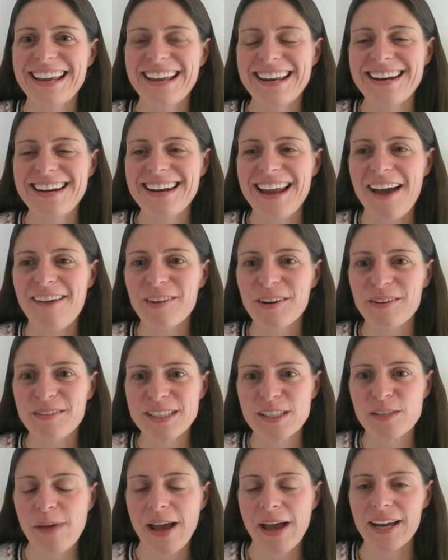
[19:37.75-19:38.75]
in
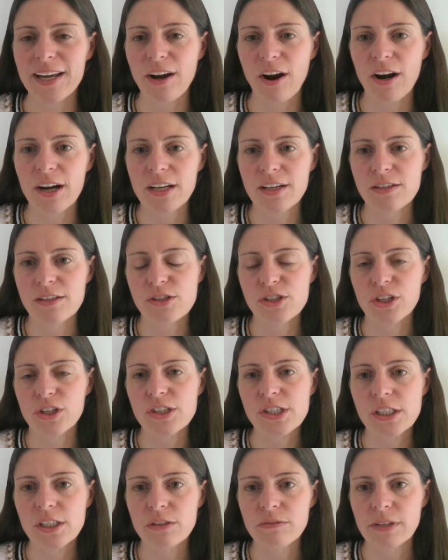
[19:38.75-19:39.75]
everyone's backyard in New
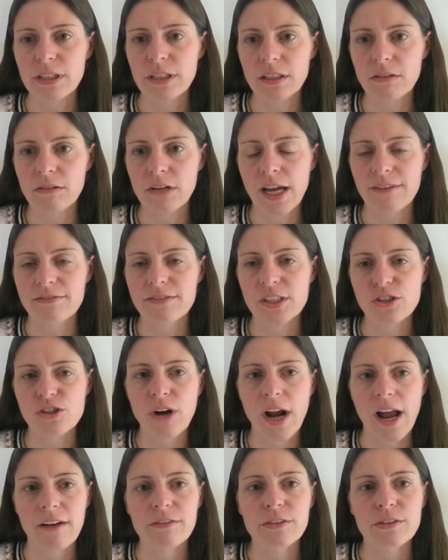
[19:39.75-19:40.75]
Jersey, you really don't have to
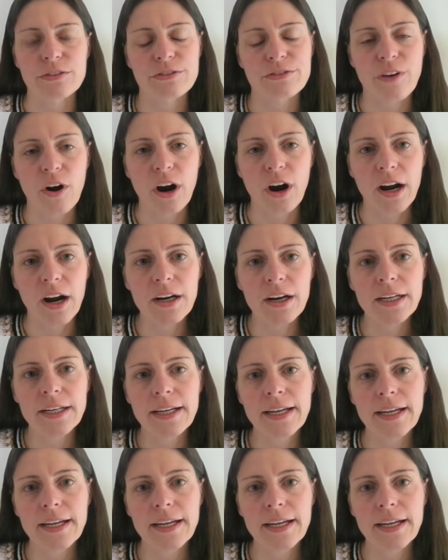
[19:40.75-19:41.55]
travel far.